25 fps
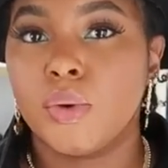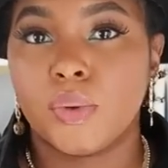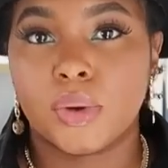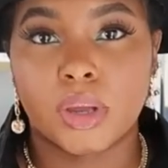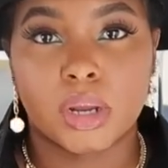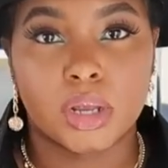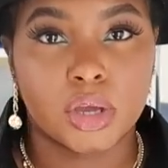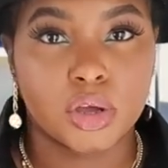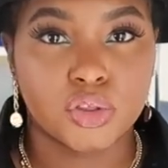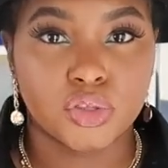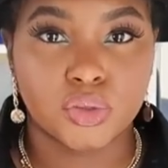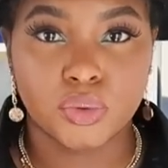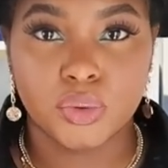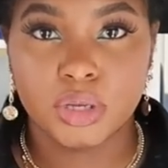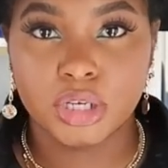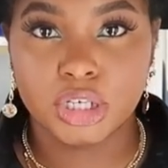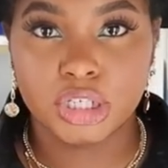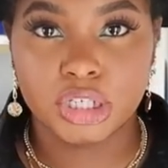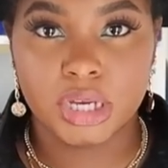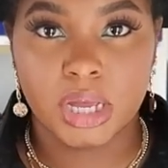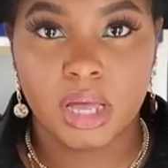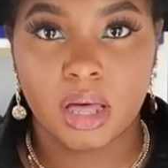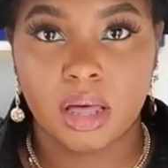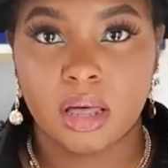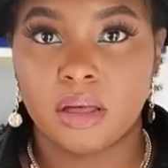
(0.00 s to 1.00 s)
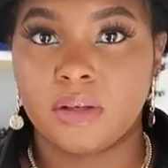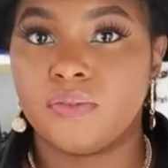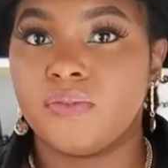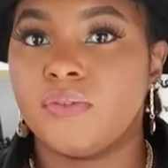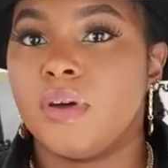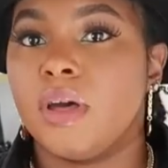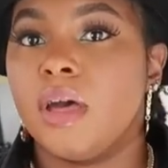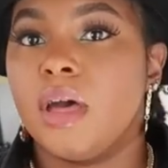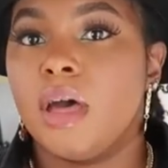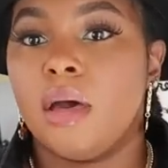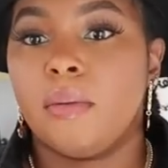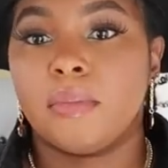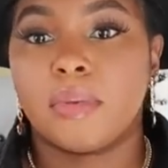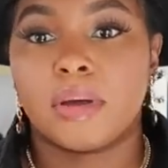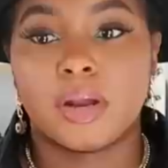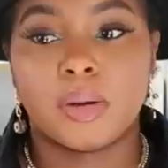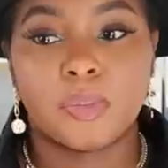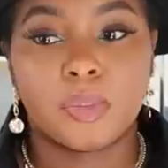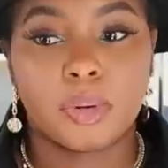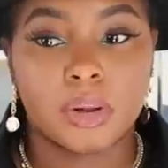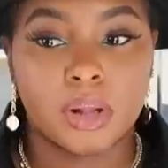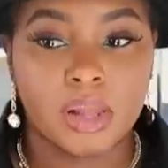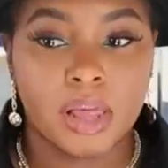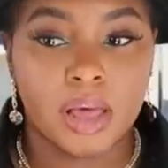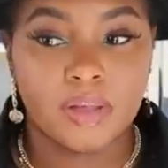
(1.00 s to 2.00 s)
We're going to go through each shelf. I'm going
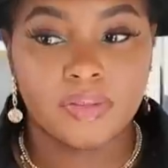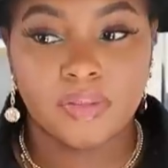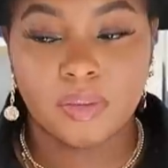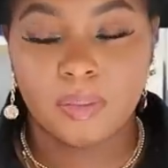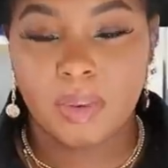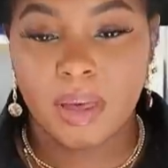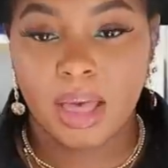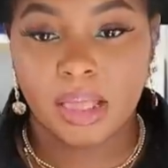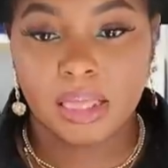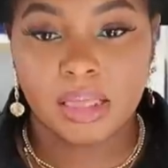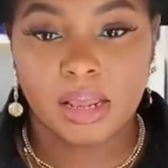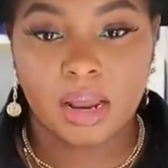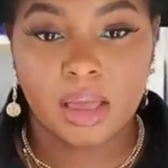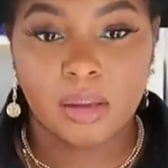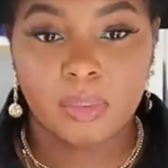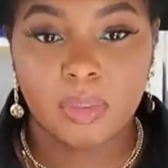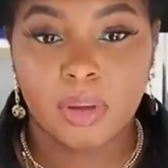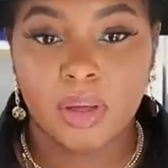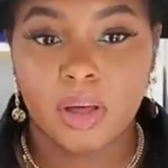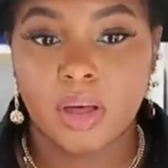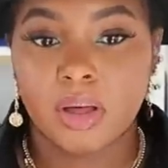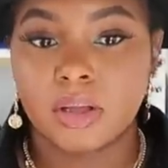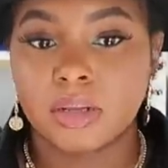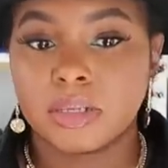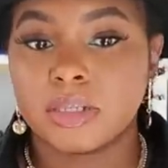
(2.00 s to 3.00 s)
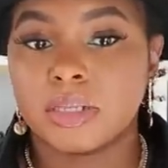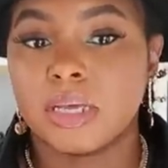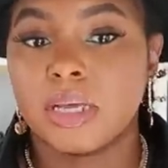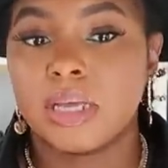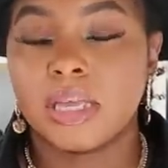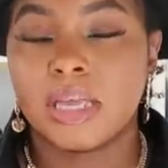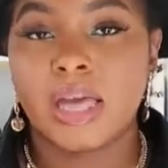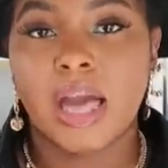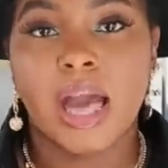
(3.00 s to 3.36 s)
to pull out the bag that I bought,